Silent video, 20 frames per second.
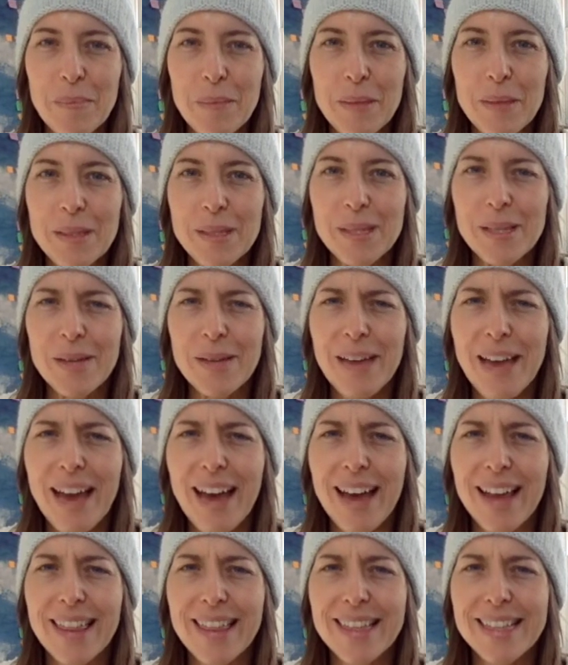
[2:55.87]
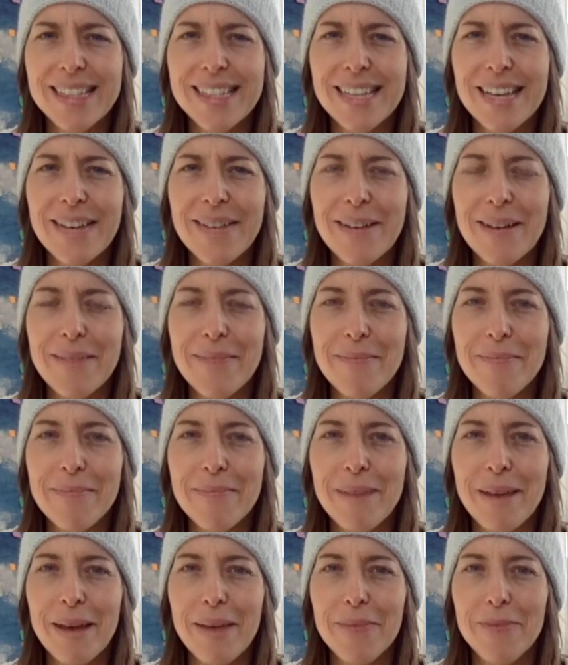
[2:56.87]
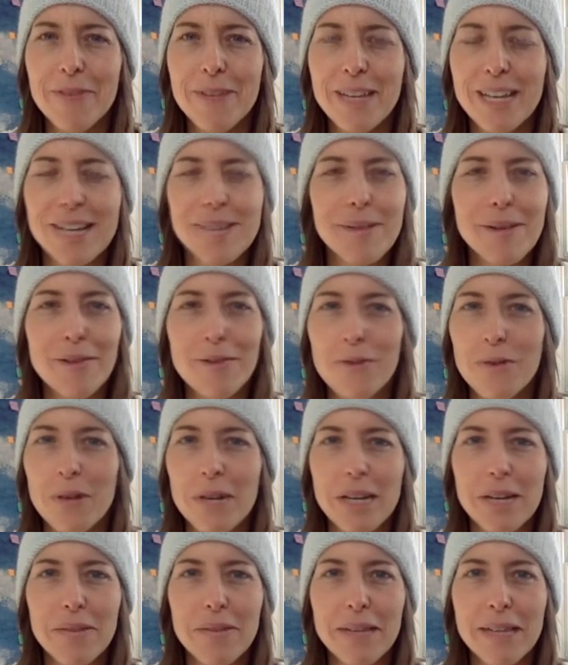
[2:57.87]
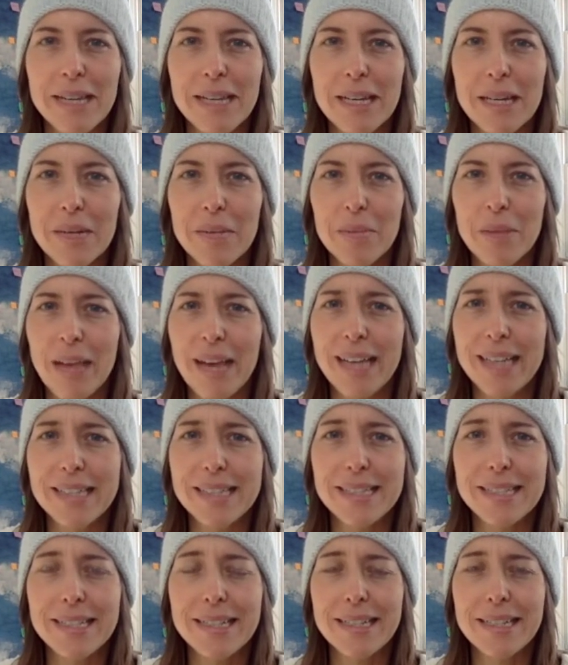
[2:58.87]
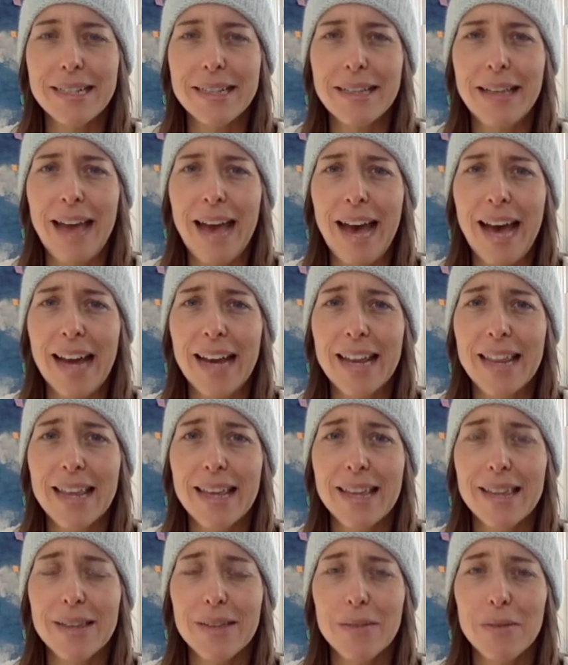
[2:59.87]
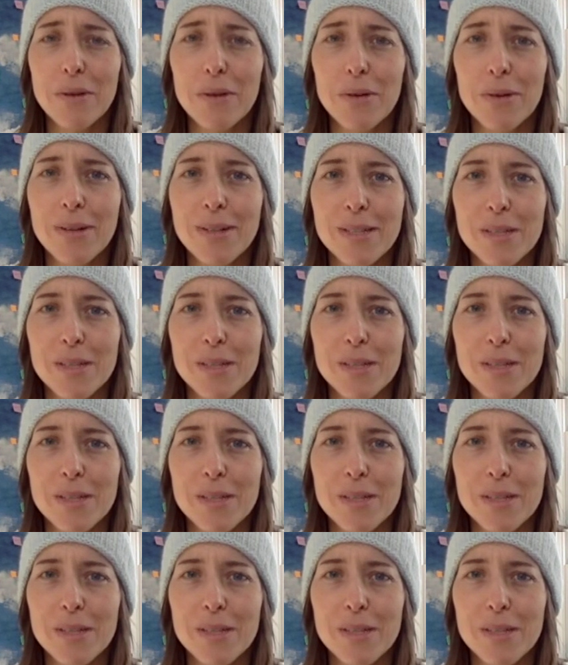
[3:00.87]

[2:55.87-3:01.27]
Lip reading: So yeah, that's how I'm feeling about 40. Really blessed and glad that the road has